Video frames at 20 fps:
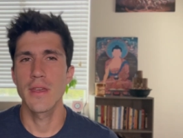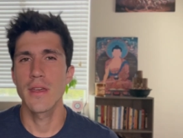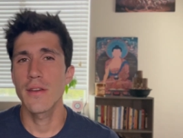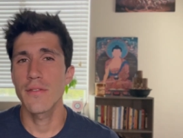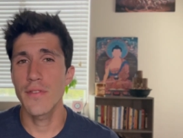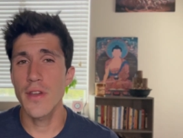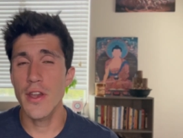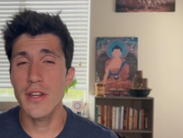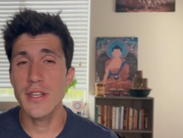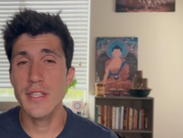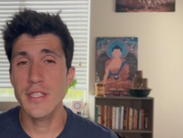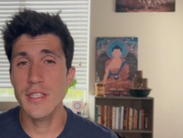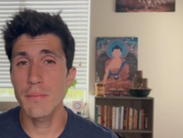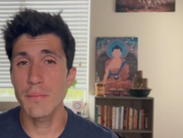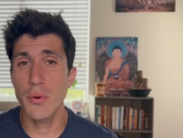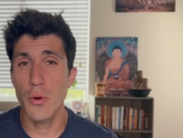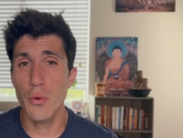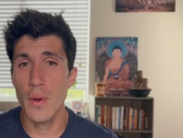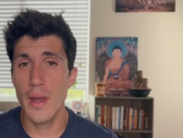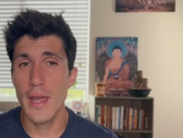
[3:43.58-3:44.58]
Very
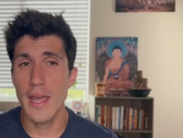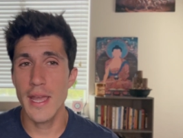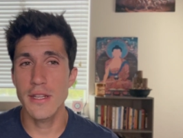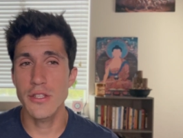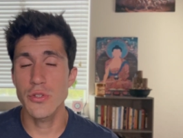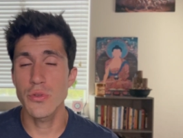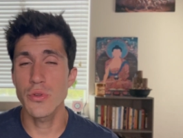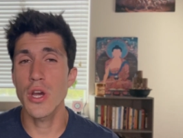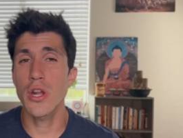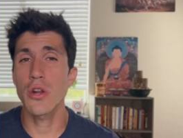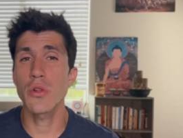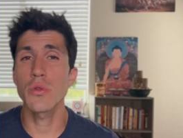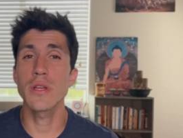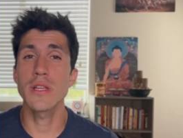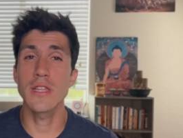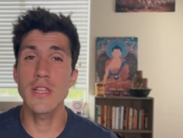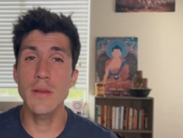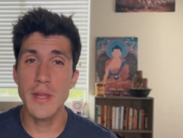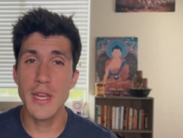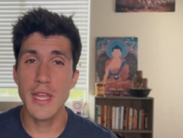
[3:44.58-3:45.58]
simple way to not only
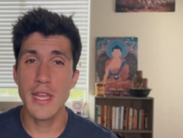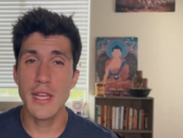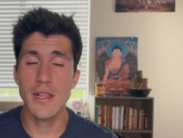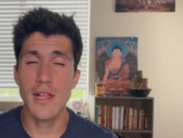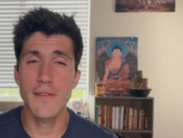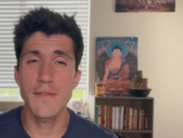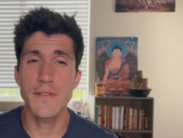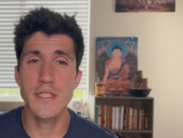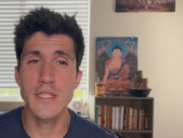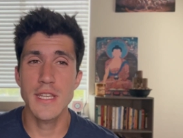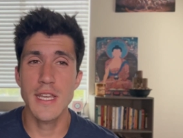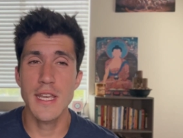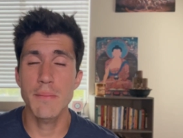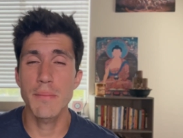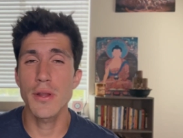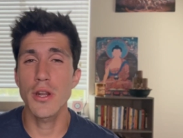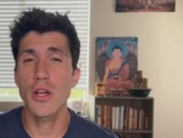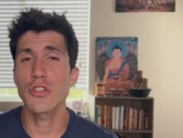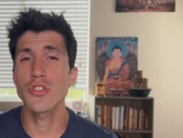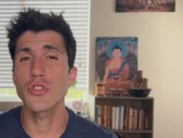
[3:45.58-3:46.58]
eliminate glyphosate,
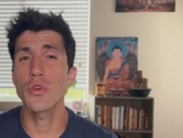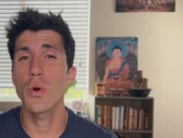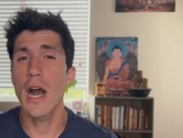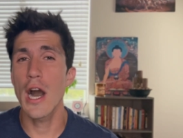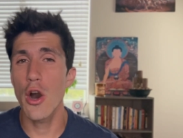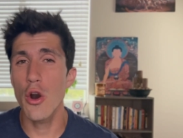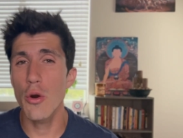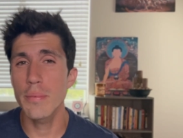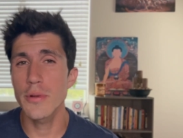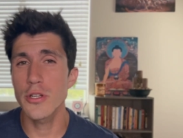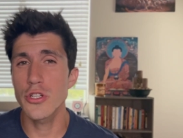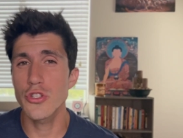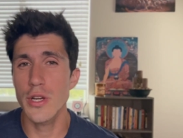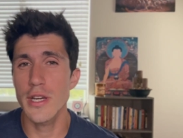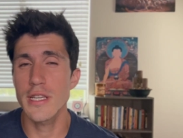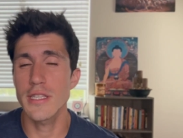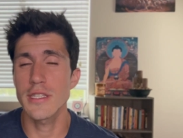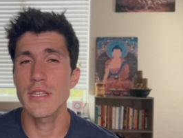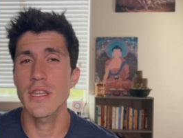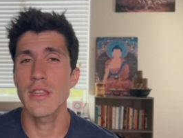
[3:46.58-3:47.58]
but also help
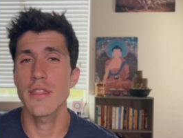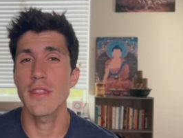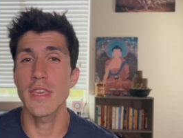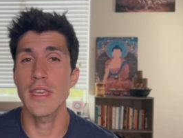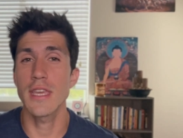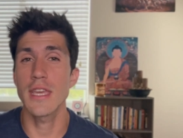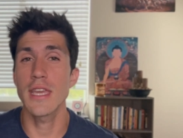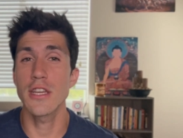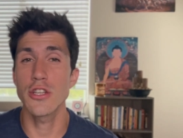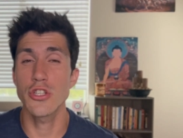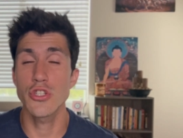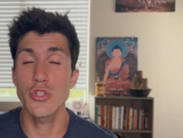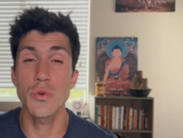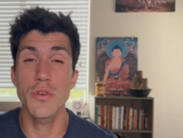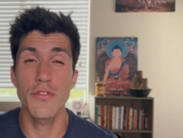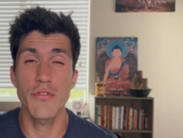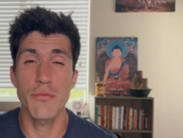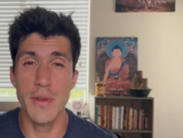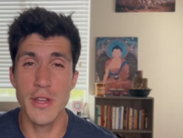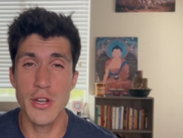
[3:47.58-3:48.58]
address the issue
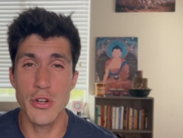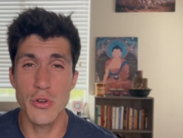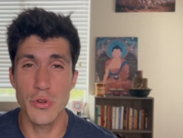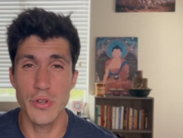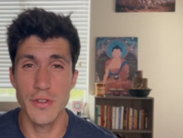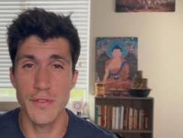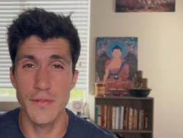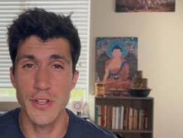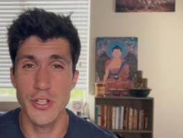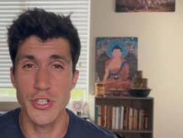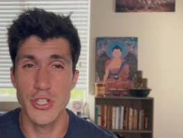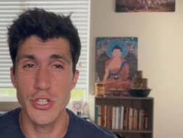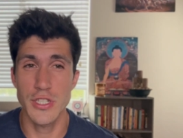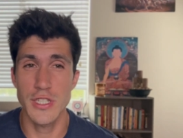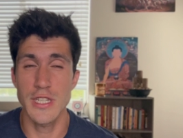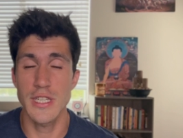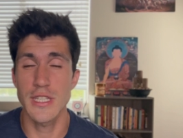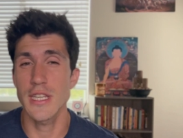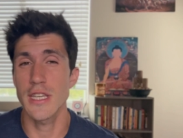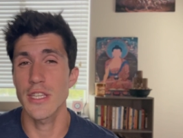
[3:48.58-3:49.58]
of mineral
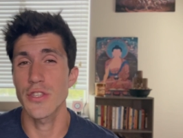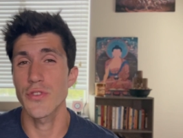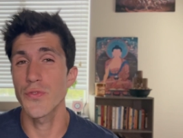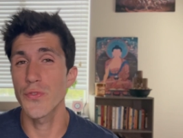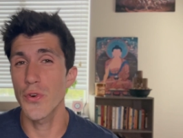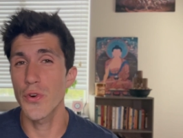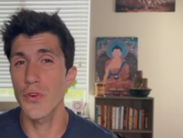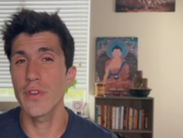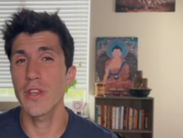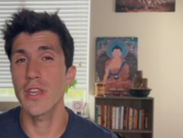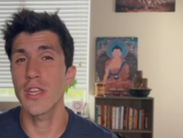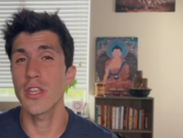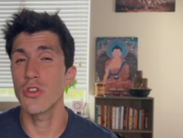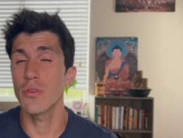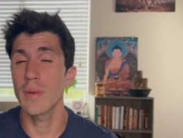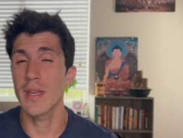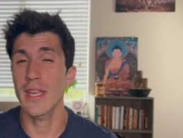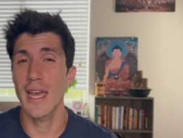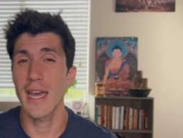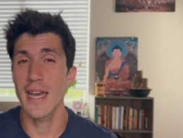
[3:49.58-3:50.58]
deficiencies, as fulvic and
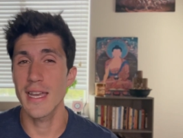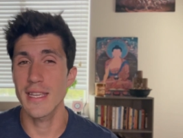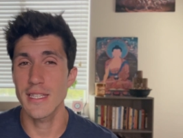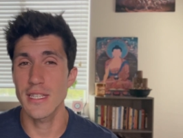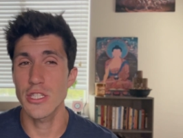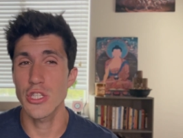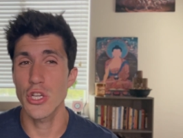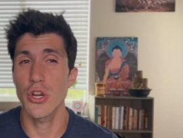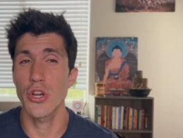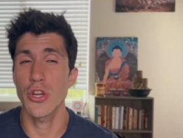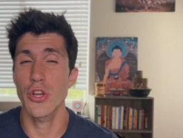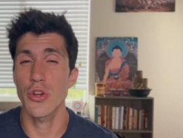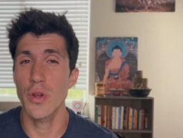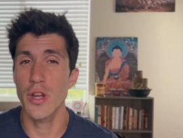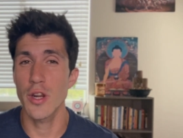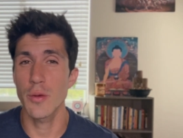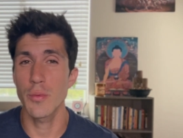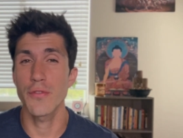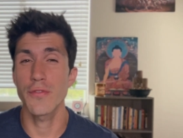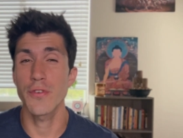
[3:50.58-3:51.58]
humic acids are
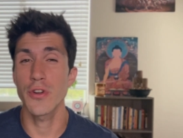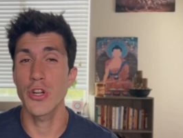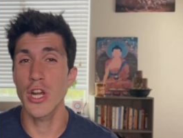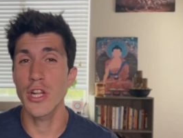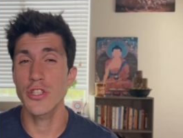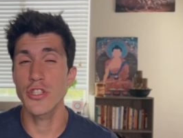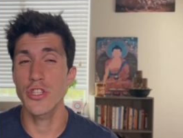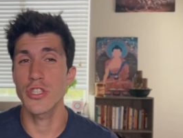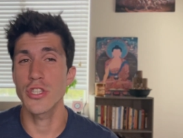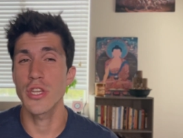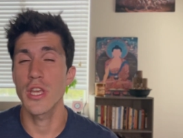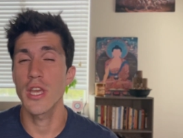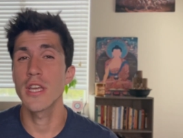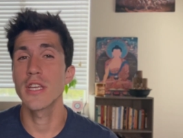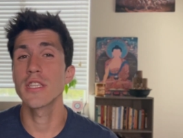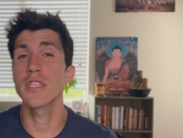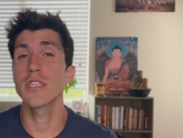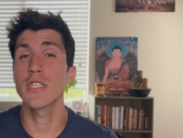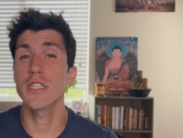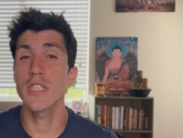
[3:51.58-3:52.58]
incredible for not just
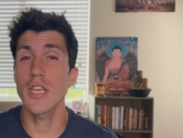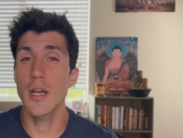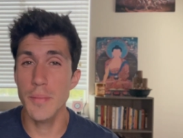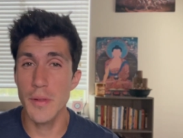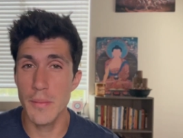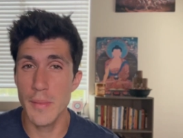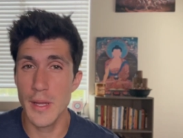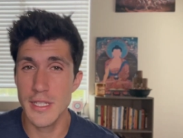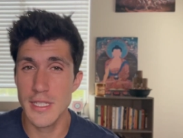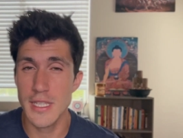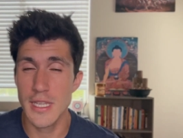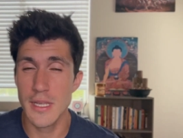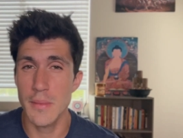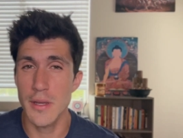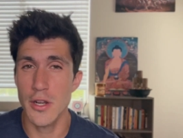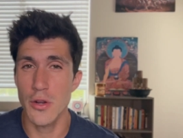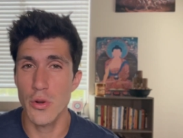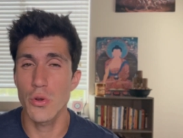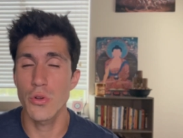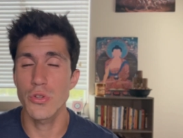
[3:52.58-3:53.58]
supplementing
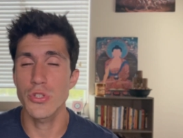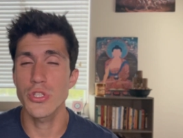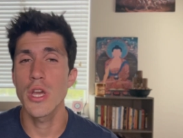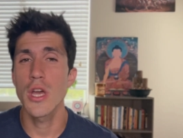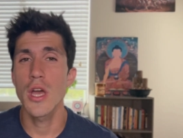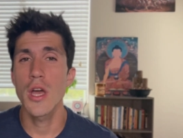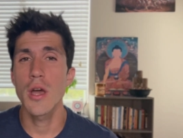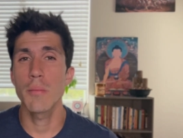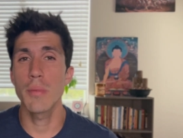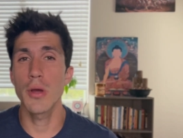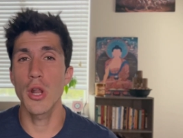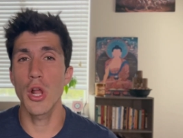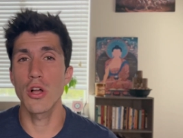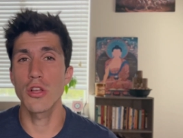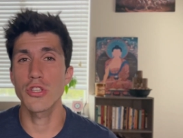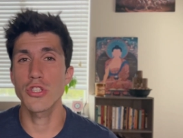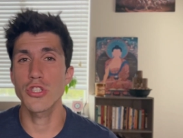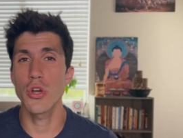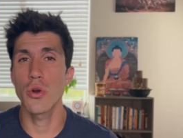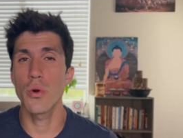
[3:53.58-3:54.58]
minerals, but
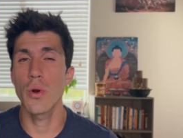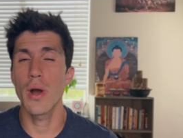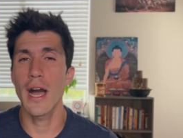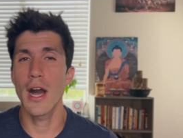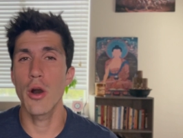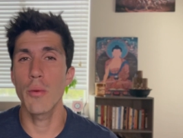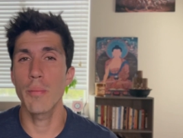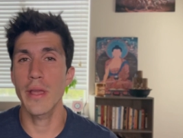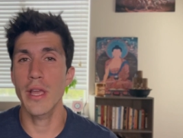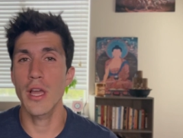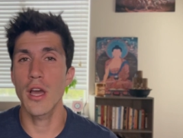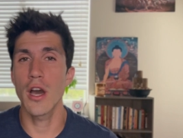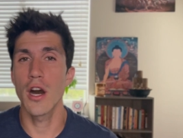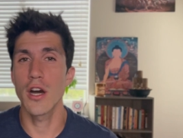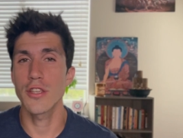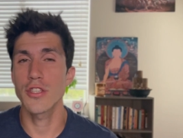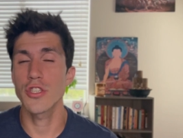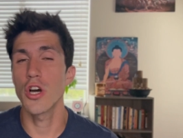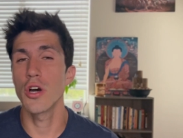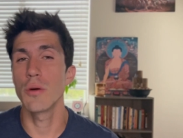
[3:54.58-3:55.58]
also helping
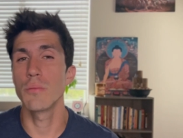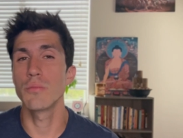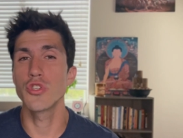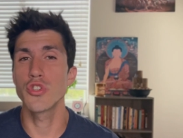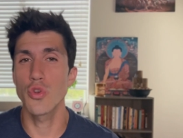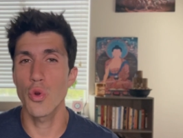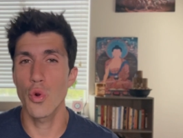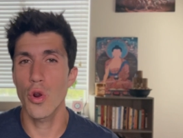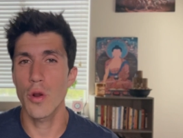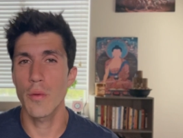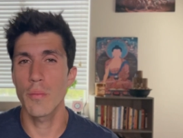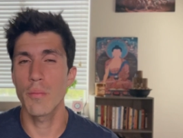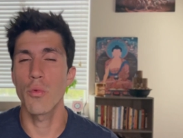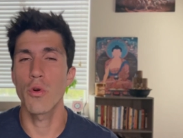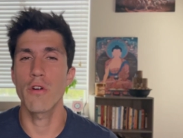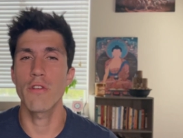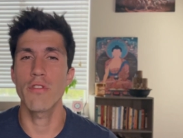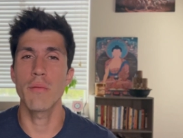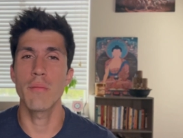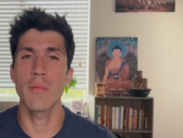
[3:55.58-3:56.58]
us absorb
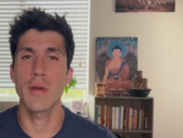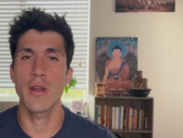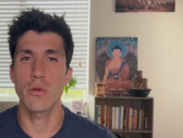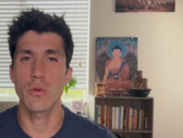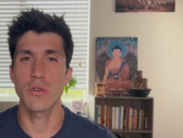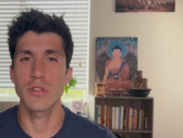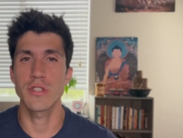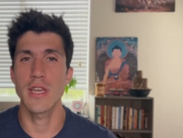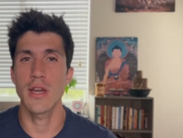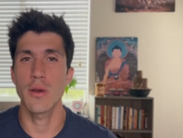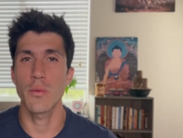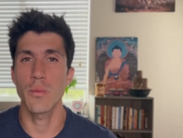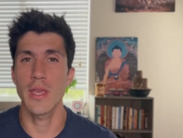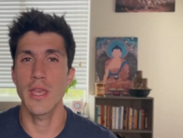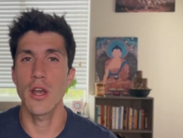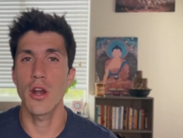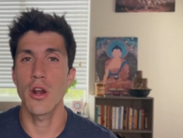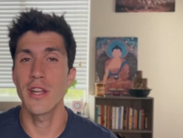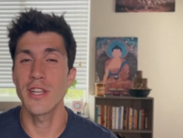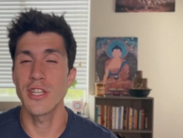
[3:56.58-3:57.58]
more of the minerals that
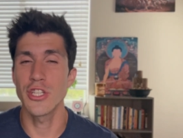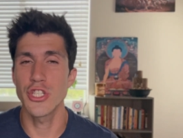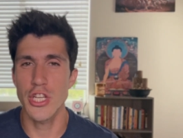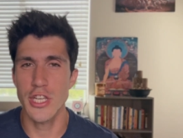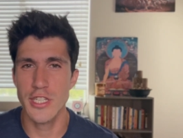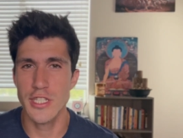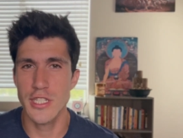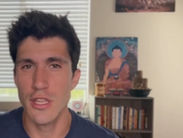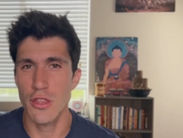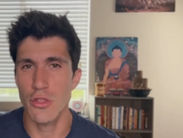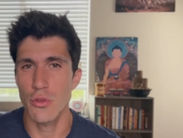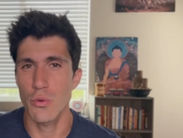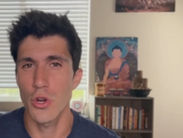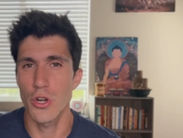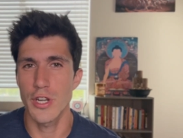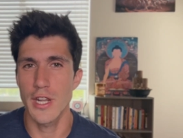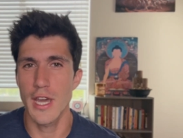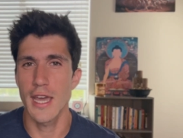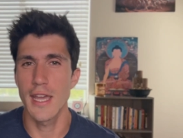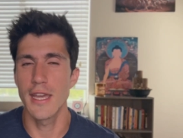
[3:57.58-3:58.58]
we are ingesting through our
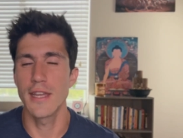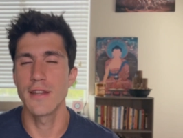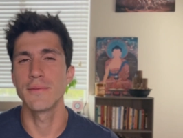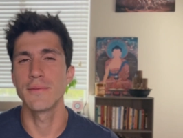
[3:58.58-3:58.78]
diet.